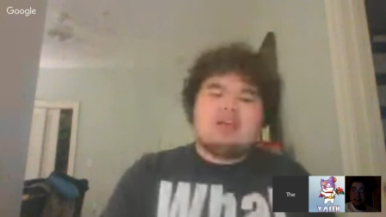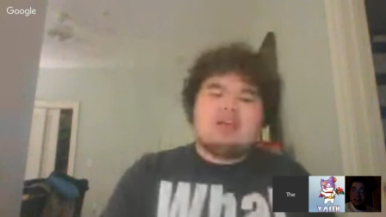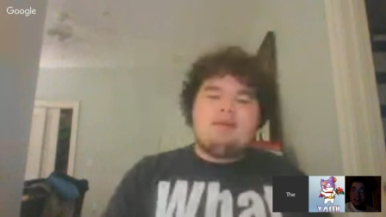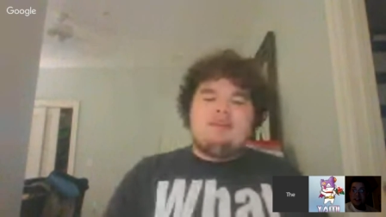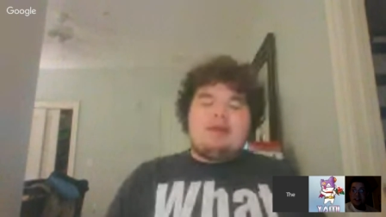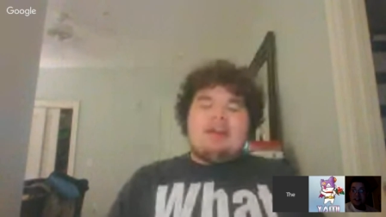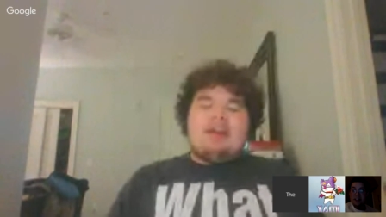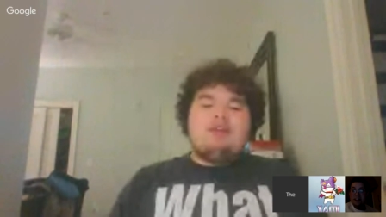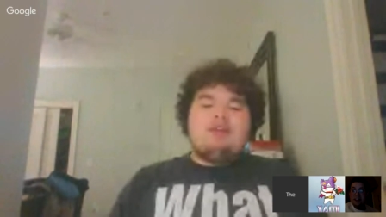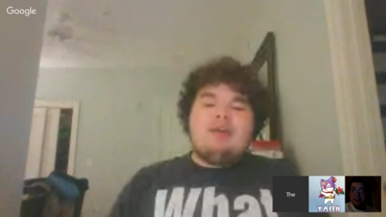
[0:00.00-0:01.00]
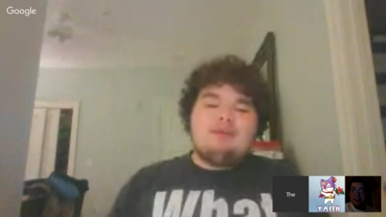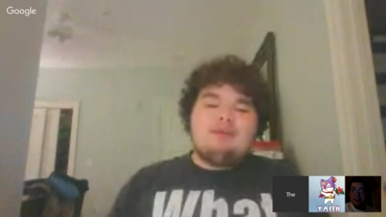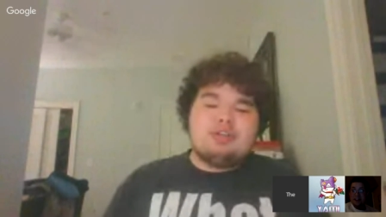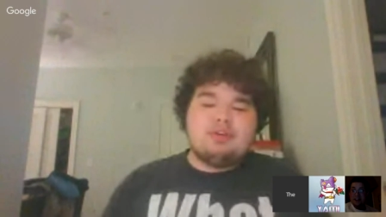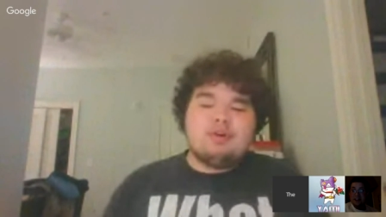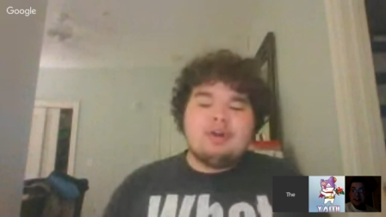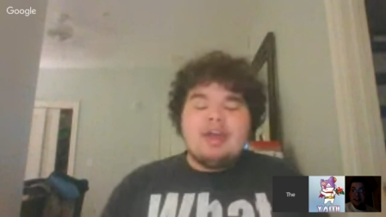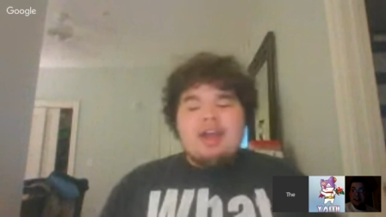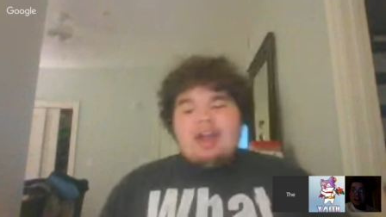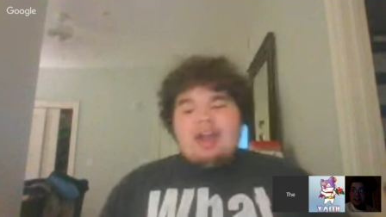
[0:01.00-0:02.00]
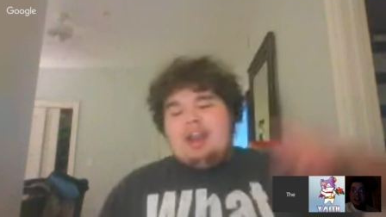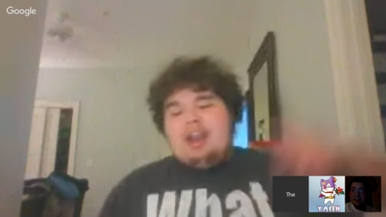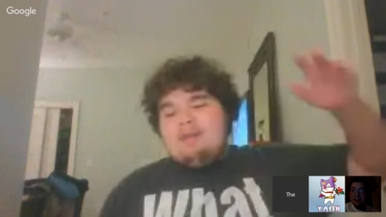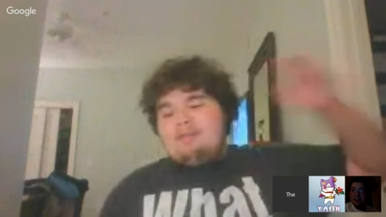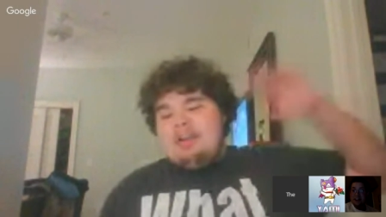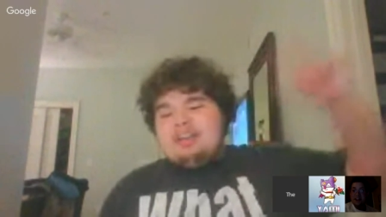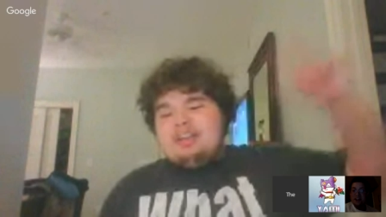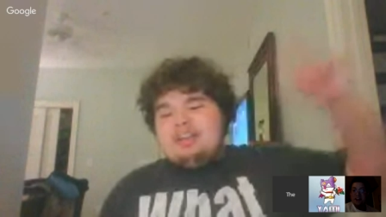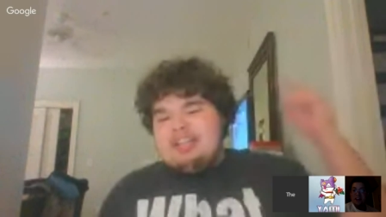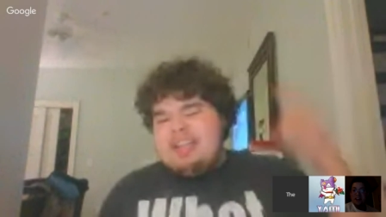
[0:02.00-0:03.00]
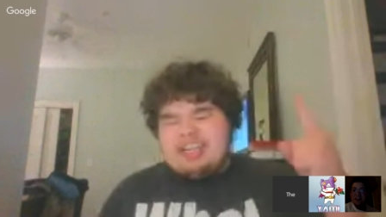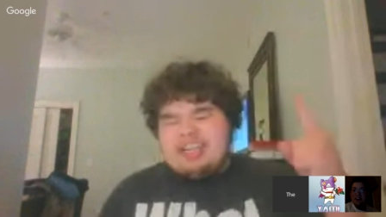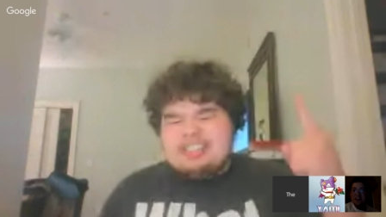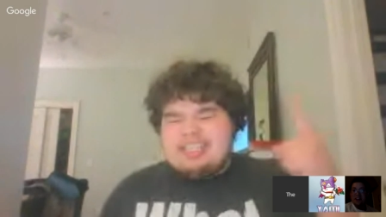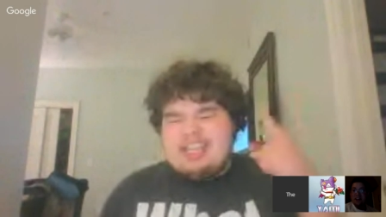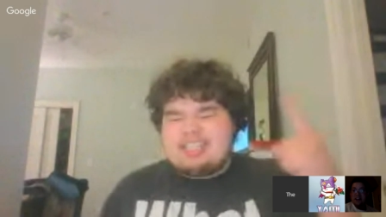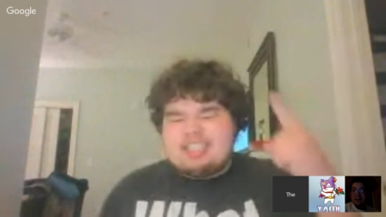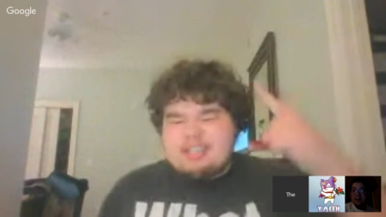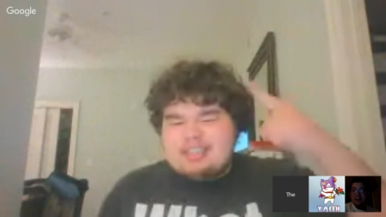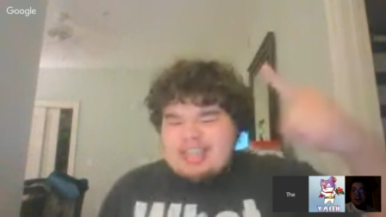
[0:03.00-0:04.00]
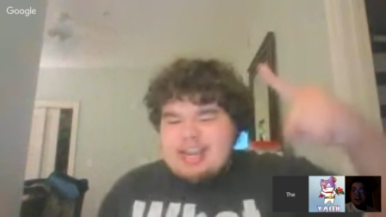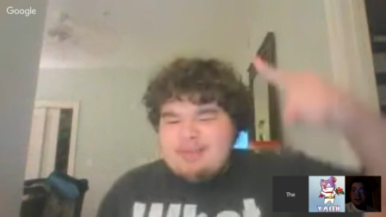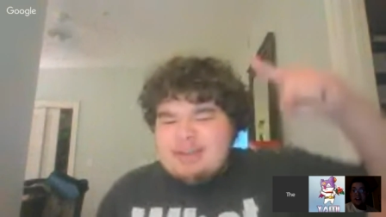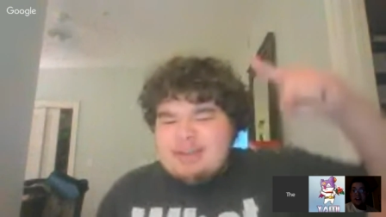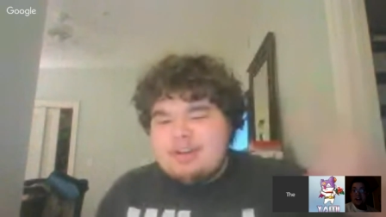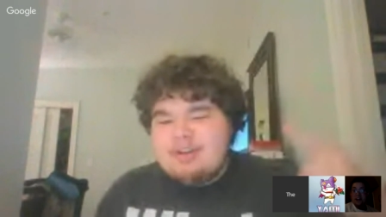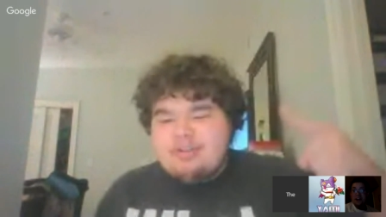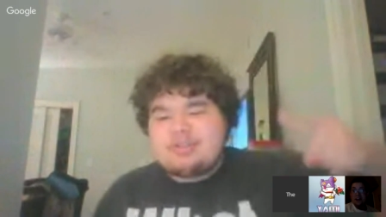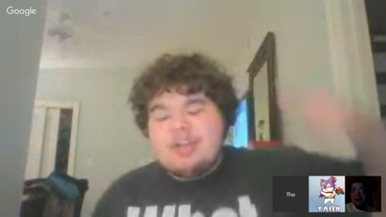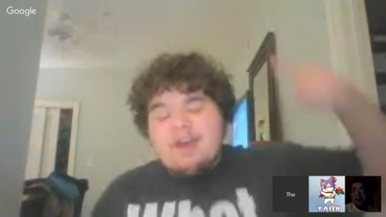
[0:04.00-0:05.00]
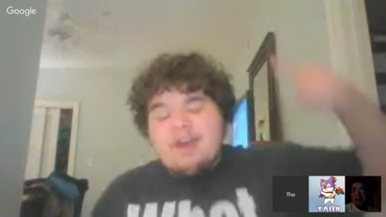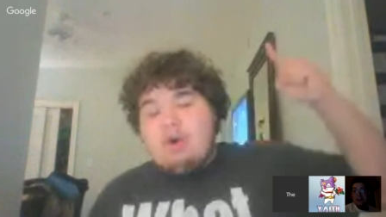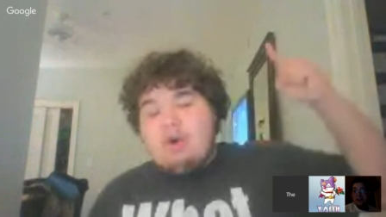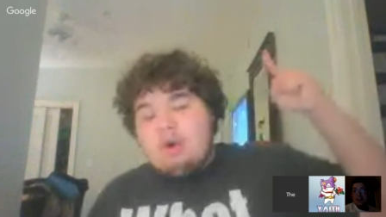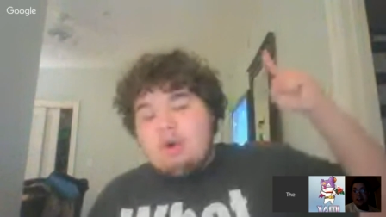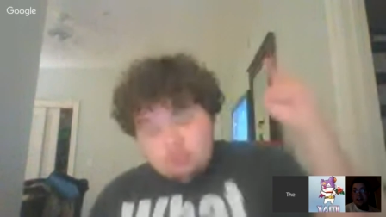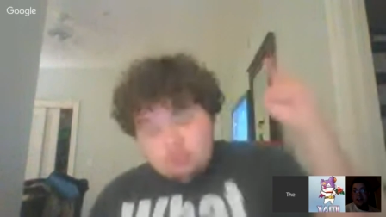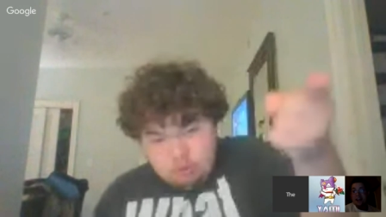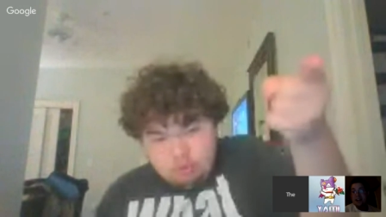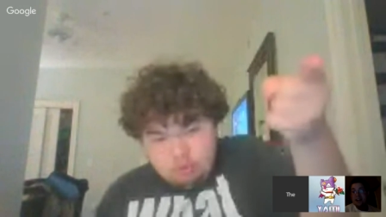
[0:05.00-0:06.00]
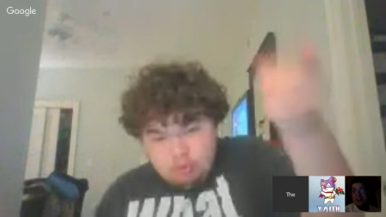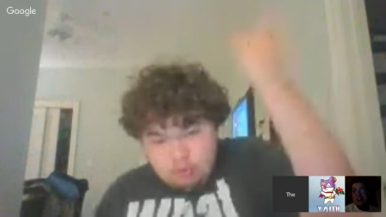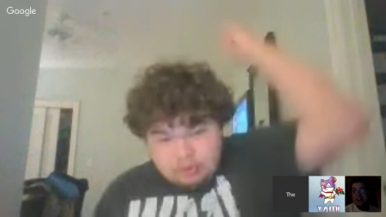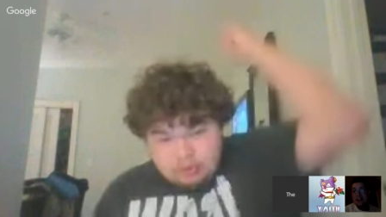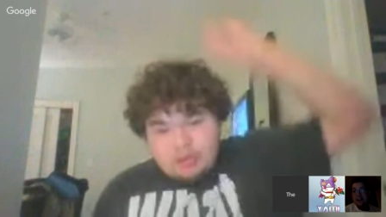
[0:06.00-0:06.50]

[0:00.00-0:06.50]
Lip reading: up, everybody? I'm the Grand Blue, and I'm bringing the latest in entertainment news for you.